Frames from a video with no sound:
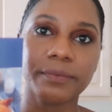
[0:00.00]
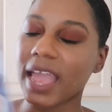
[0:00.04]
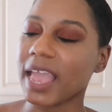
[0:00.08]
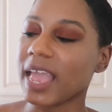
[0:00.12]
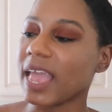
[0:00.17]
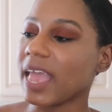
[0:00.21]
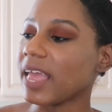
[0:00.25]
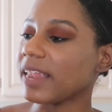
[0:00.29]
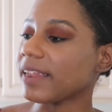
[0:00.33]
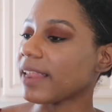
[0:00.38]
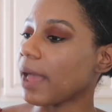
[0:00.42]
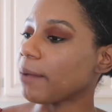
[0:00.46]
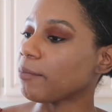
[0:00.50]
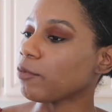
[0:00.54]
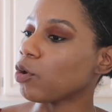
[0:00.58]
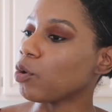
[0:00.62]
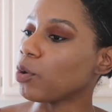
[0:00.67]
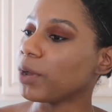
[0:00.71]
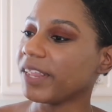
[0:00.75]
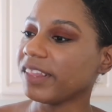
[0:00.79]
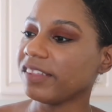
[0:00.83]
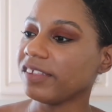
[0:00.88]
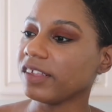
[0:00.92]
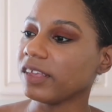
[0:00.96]
and I'm
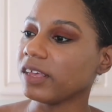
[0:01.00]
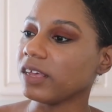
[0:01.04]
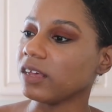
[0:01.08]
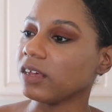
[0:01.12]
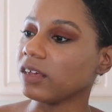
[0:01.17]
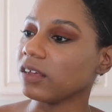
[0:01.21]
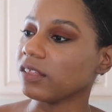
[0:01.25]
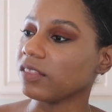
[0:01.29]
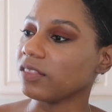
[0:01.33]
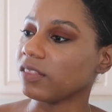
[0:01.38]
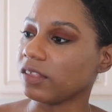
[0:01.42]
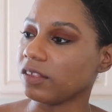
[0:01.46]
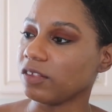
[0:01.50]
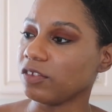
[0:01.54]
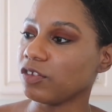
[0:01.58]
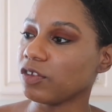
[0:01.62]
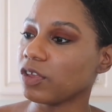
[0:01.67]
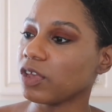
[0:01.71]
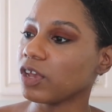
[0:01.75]
going to cook this